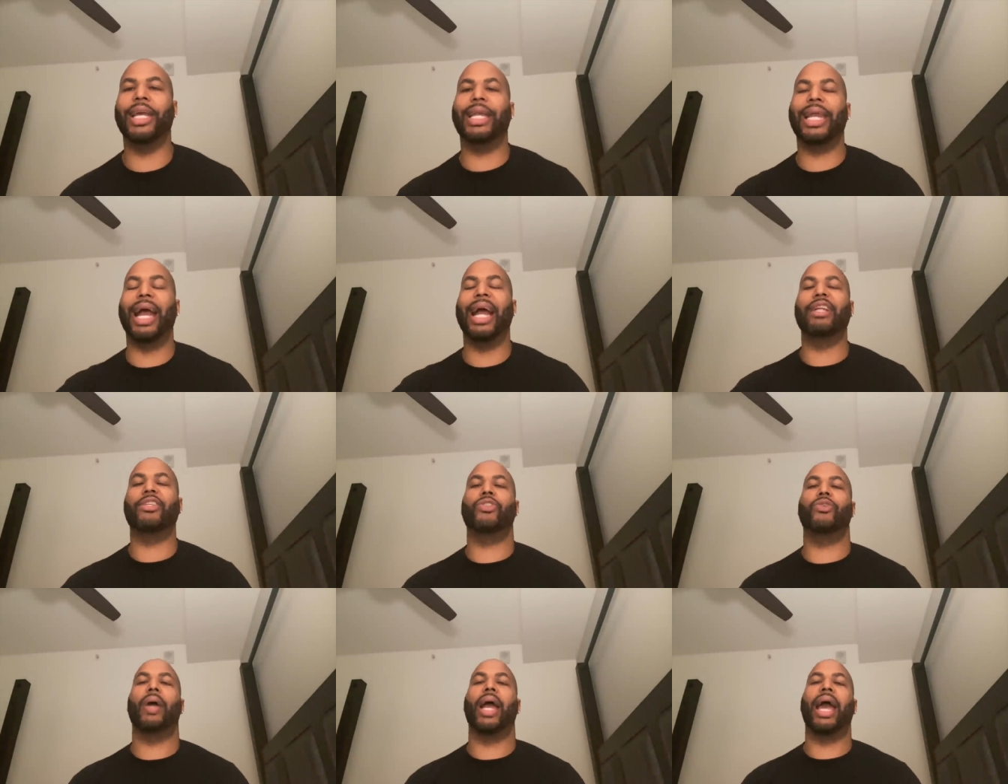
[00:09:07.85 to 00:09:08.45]
In
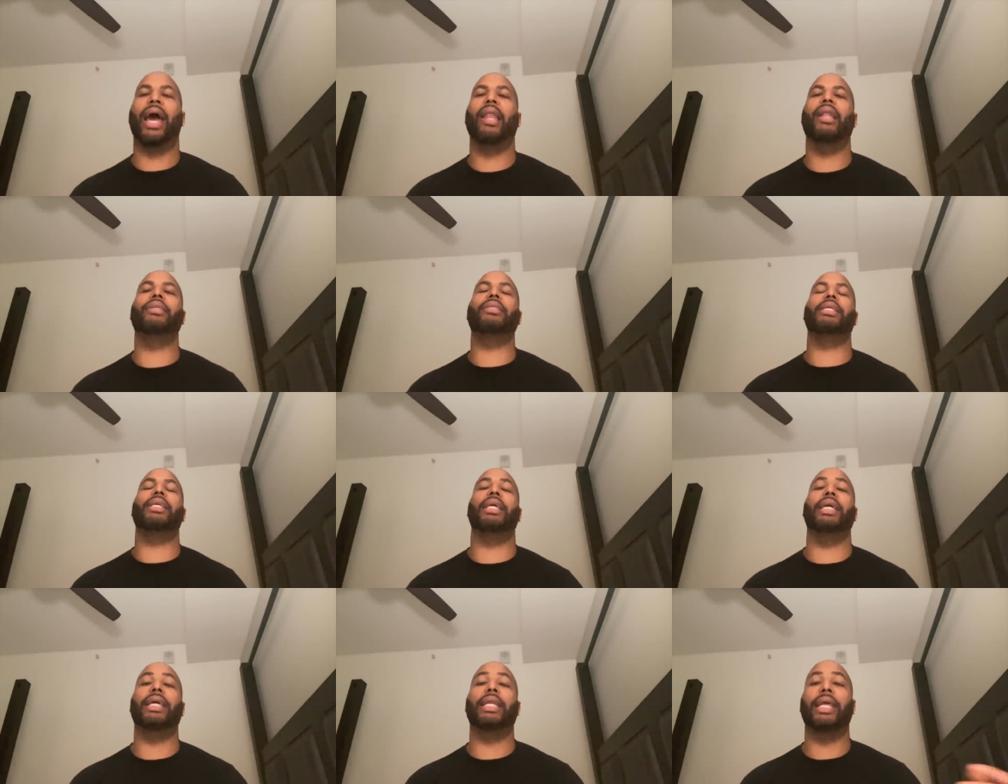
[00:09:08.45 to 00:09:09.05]

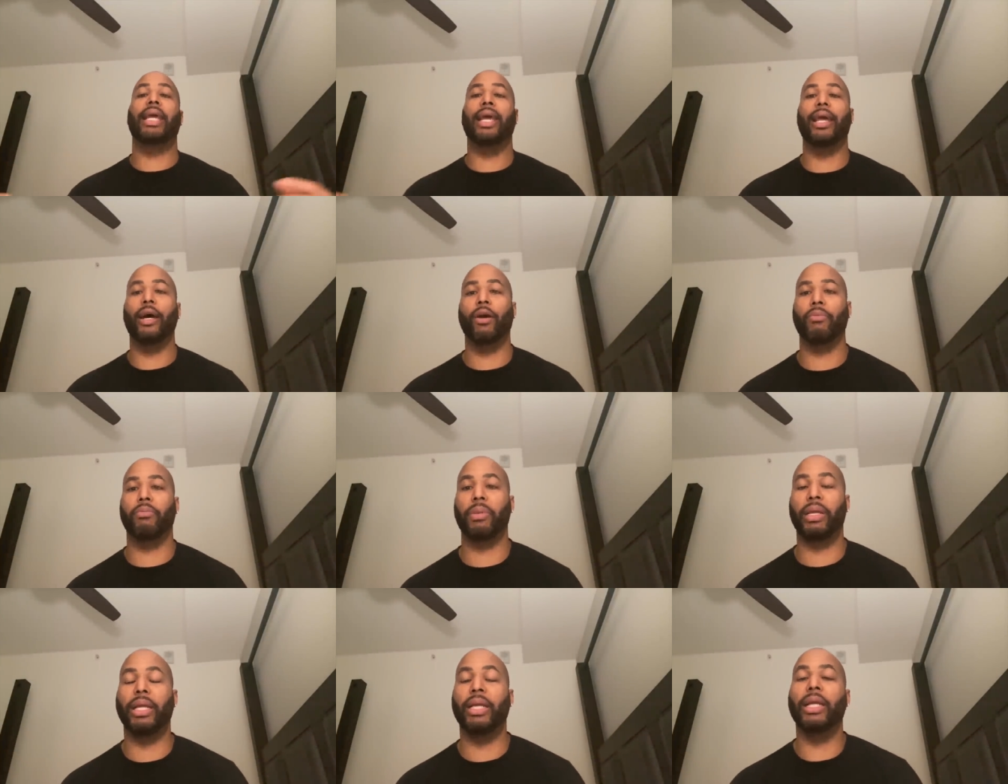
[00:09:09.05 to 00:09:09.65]
actuality, it
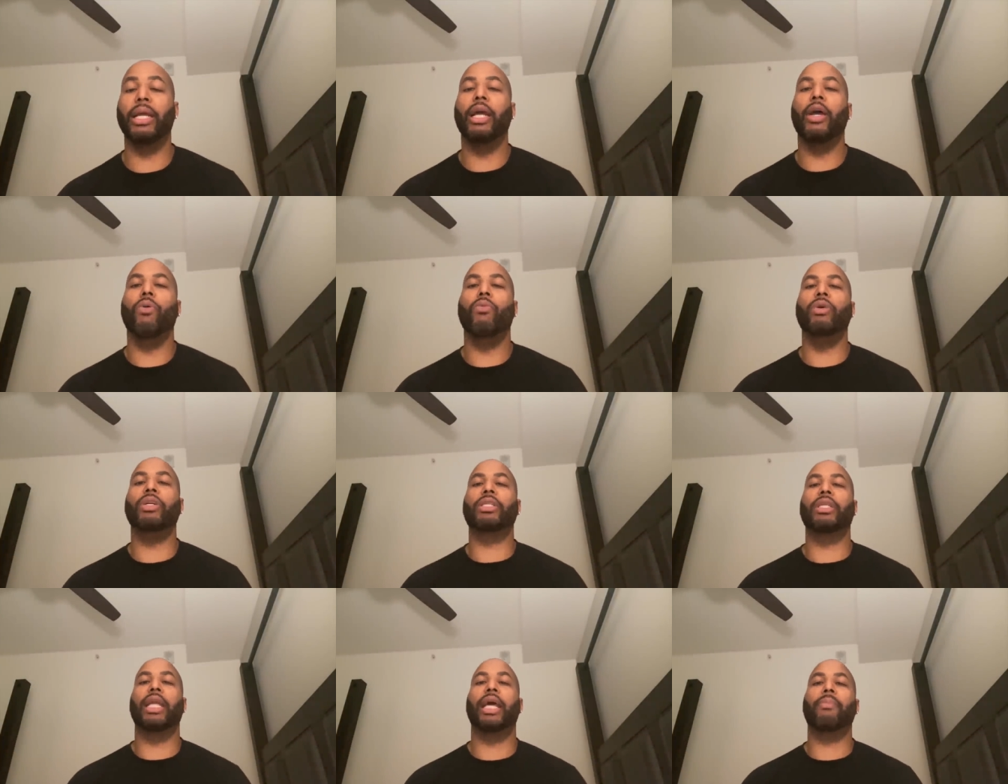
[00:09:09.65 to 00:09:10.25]
helped me,
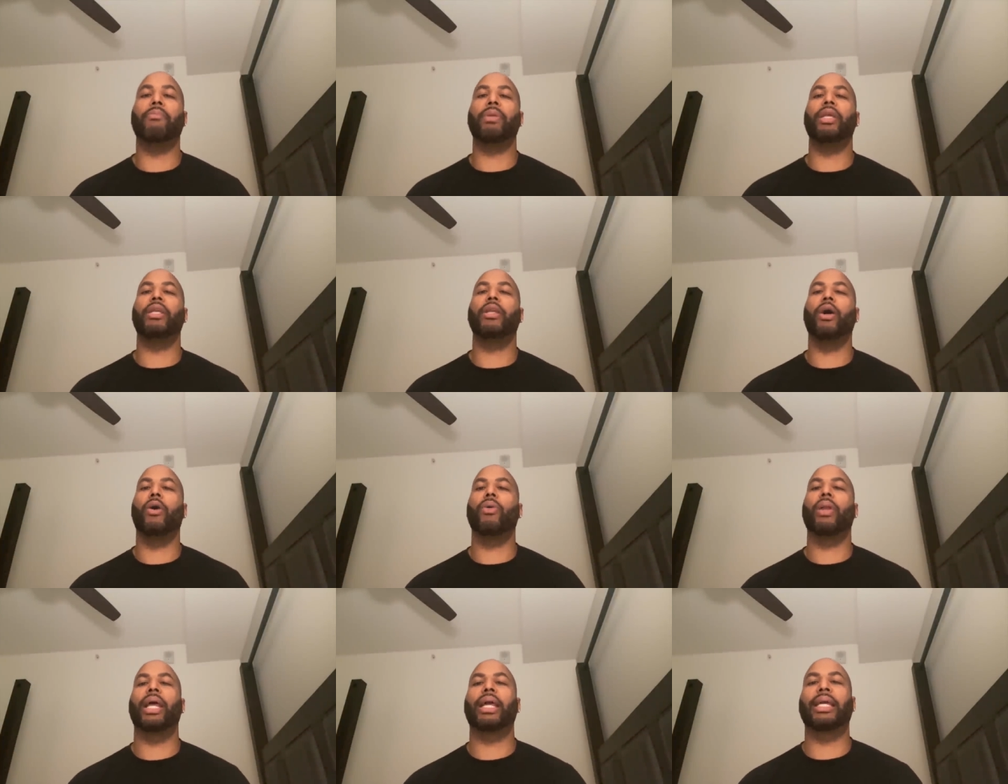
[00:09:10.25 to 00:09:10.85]
which let me
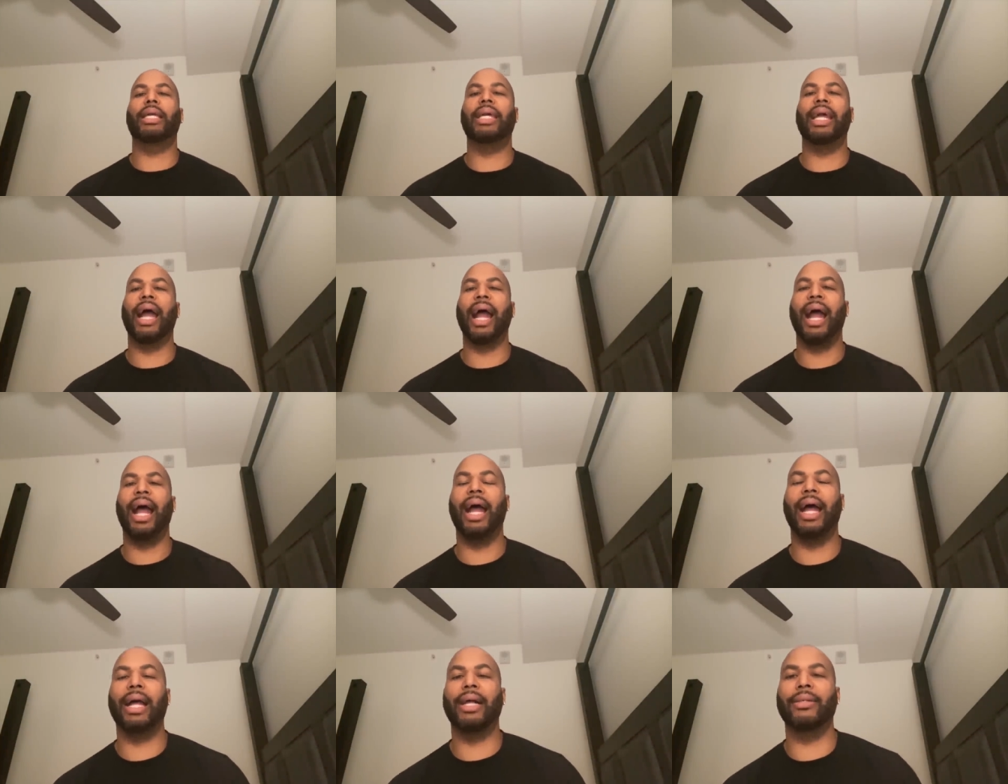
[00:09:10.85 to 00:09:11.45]
know that
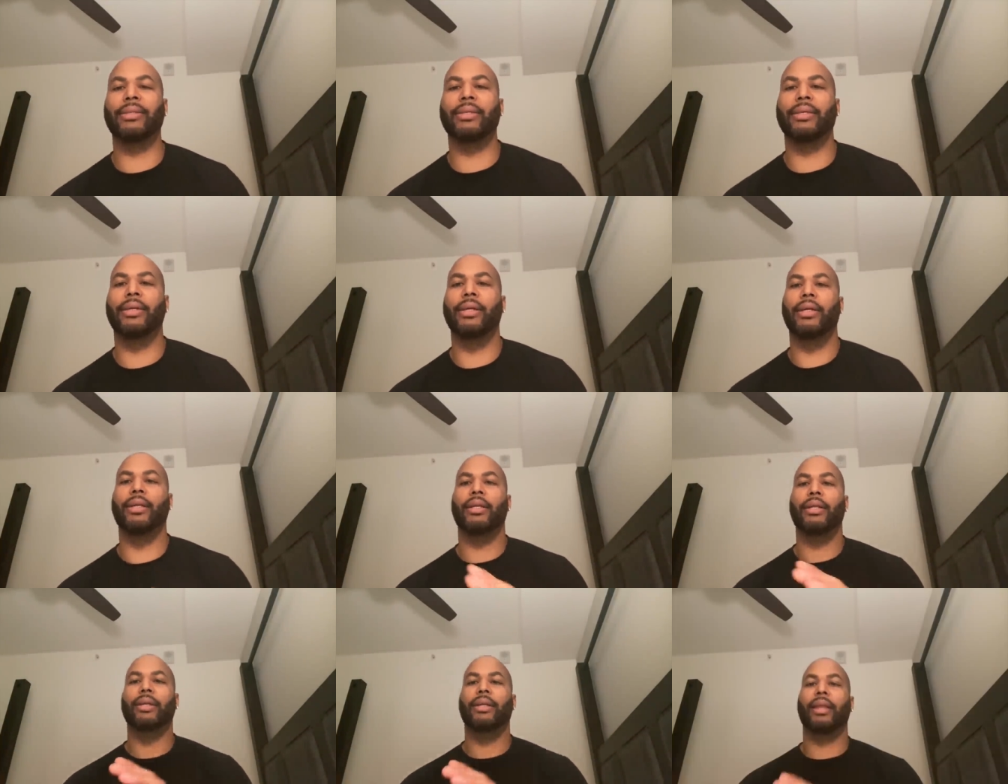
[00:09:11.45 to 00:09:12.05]
guys
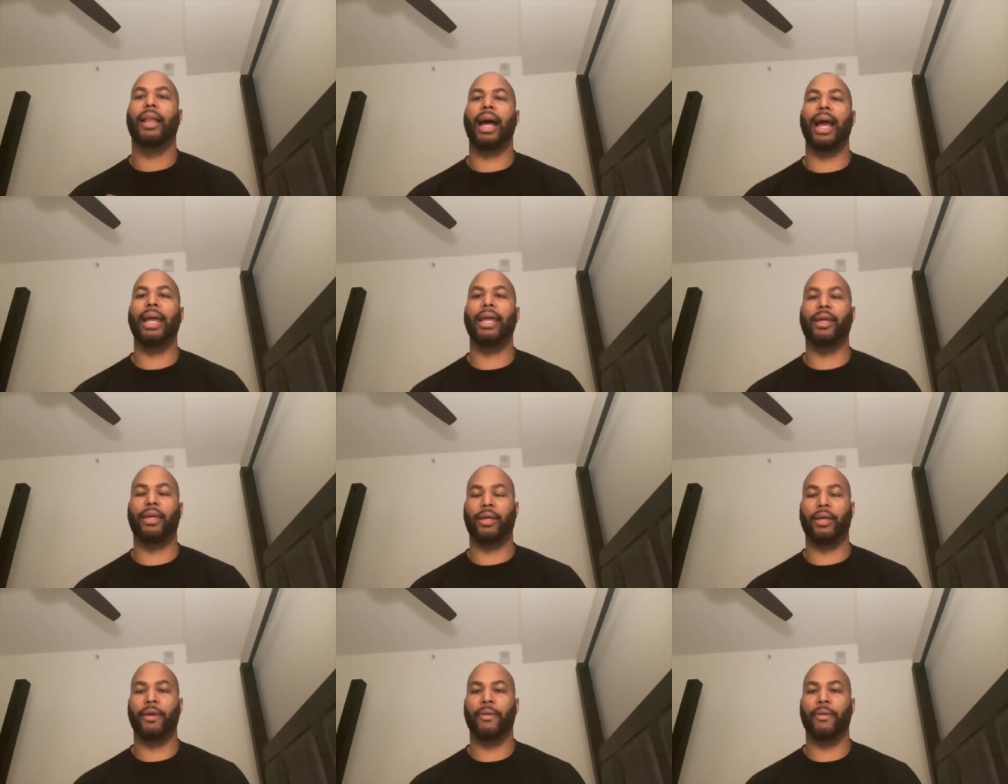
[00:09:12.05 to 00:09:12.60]
like